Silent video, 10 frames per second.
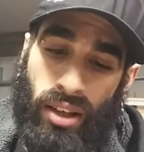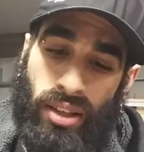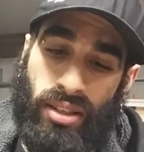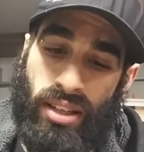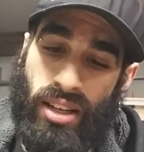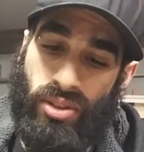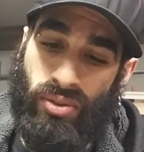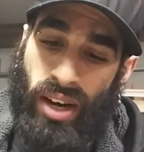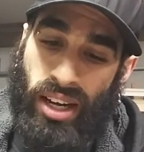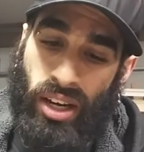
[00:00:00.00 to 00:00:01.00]
this says
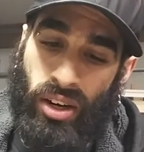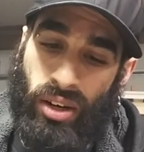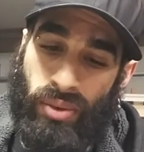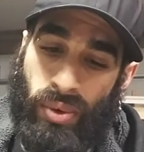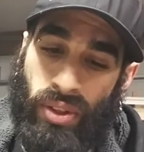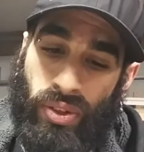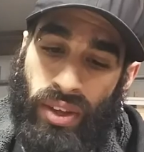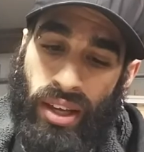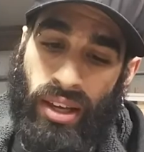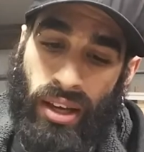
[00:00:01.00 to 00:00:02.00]
right here with
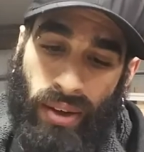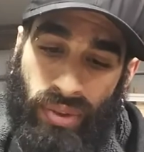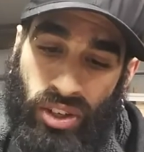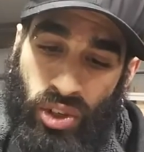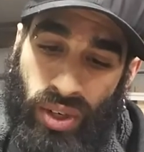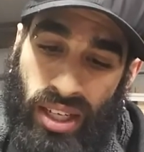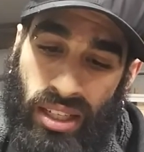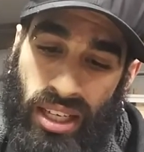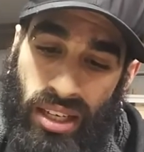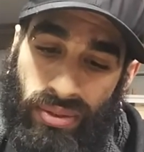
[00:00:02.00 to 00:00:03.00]
the uh, the tree
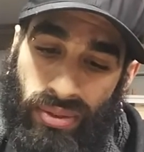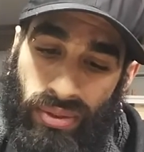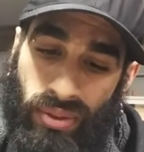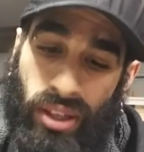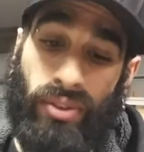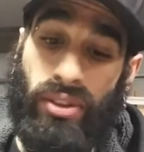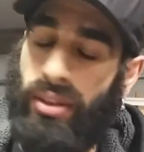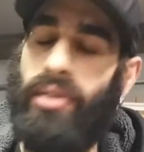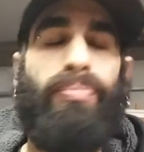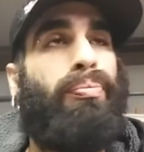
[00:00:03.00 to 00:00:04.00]
leaf the
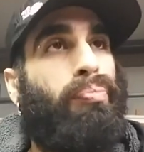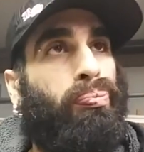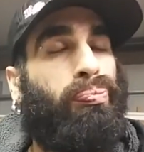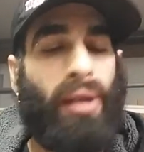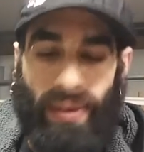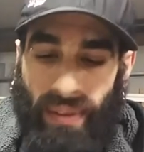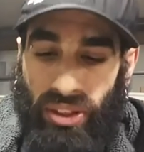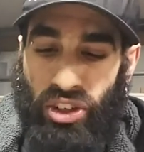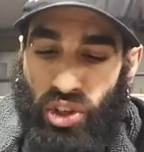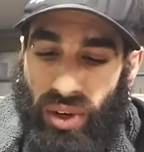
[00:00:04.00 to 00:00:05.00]

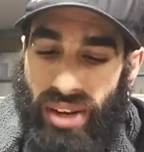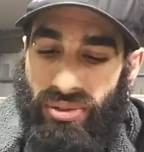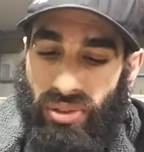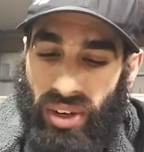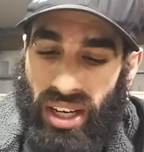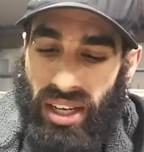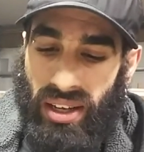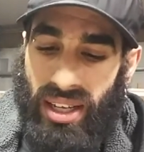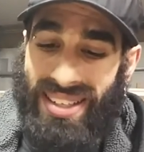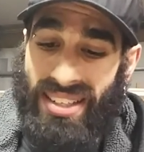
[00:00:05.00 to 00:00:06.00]
the tree free
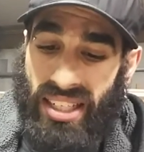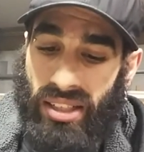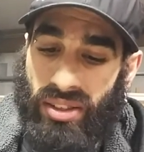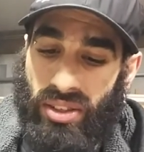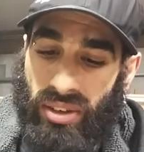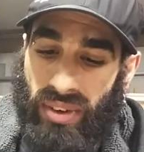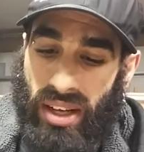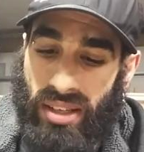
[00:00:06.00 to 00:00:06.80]
seal certifies